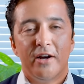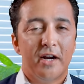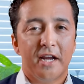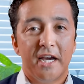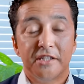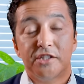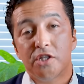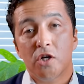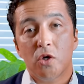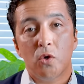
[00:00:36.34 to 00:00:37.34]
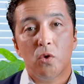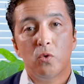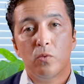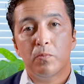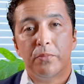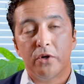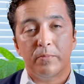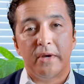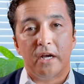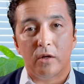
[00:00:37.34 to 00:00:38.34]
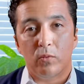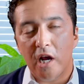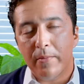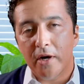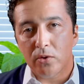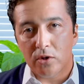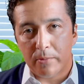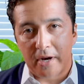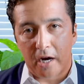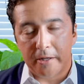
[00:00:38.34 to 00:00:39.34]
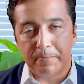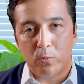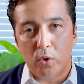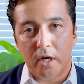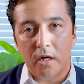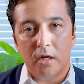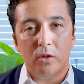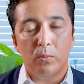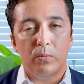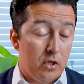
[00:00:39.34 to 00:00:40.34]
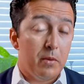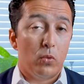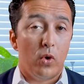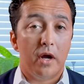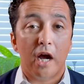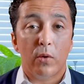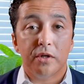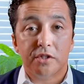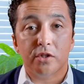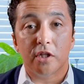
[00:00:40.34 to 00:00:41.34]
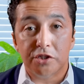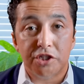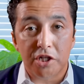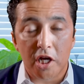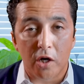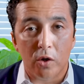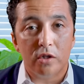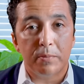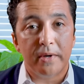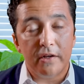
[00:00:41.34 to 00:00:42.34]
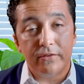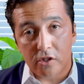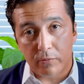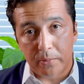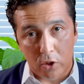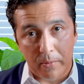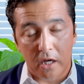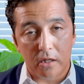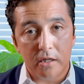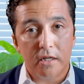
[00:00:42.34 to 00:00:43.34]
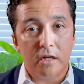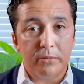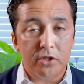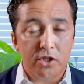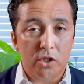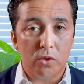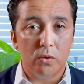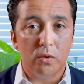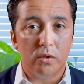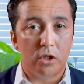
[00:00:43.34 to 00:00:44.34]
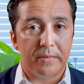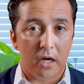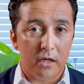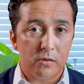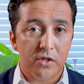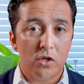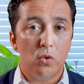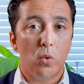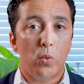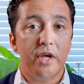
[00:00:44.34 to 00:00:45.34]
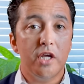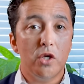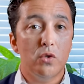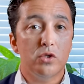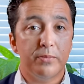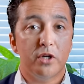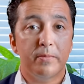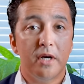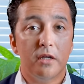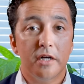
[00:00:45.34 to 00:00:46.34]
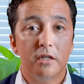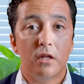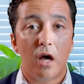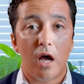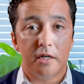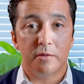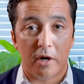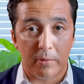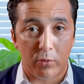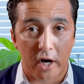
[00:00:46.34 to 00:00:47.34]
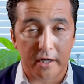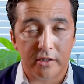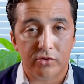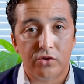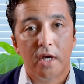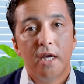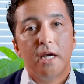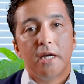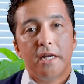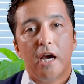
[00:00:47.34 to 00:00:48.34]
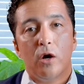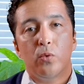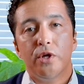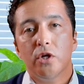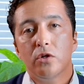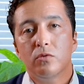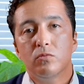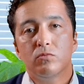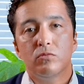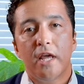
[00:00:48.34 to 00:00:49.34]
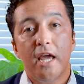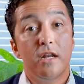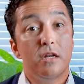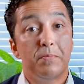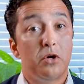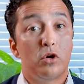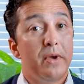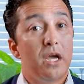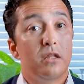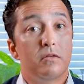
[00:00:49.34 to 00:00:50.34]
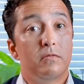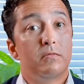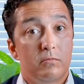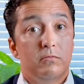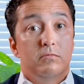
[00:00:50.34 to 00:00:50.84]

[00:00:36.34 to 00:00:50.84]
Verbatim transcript: Alright guys, so bitter melon. Why am I talking about it? Well, number one, I want to let you know the benefits of bitter melon, and number two, to be honest with you, we use bitter melon a lot in my practice. Now, we don't hand bitter melon